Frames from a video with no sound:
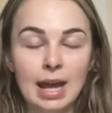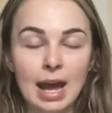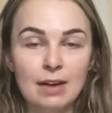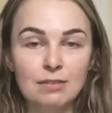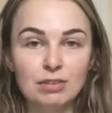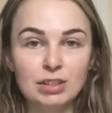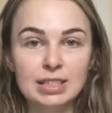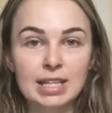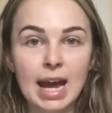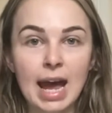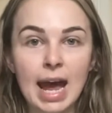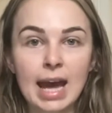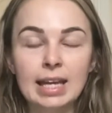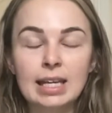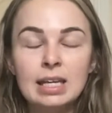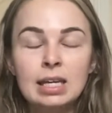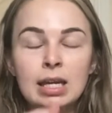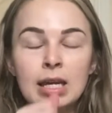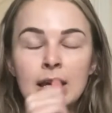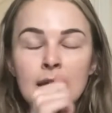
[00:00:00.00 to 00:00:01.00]
every
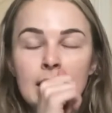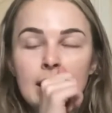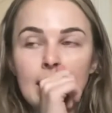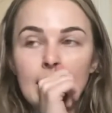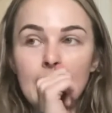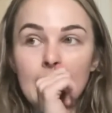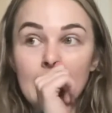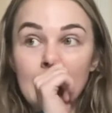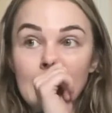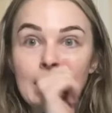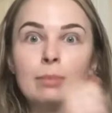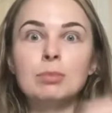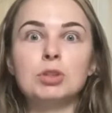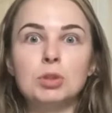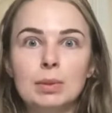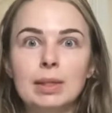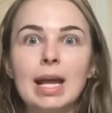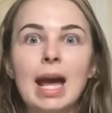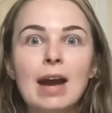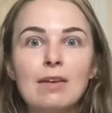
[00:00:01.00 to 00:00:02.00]
day, and I'm
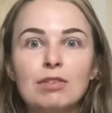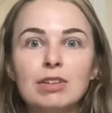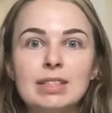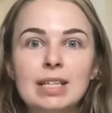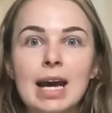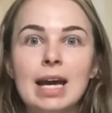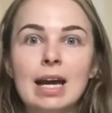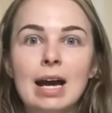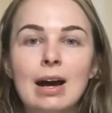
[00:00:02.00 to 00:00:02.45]
doing it every day.